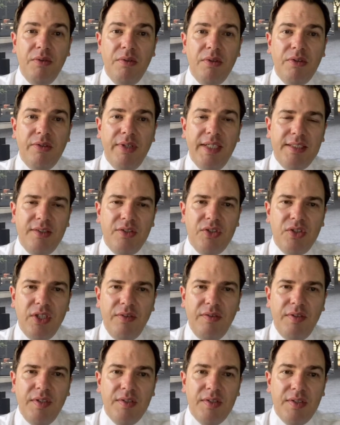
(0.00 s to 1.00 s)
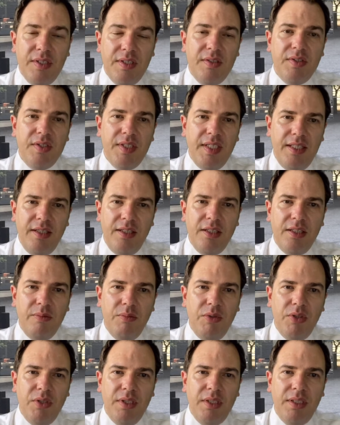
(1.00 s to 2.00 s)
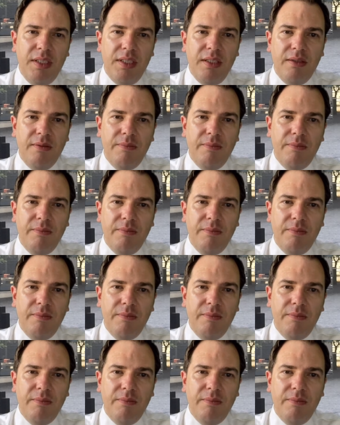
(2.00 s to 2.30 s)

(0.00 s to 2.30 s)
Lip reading: Corrective Services in the community.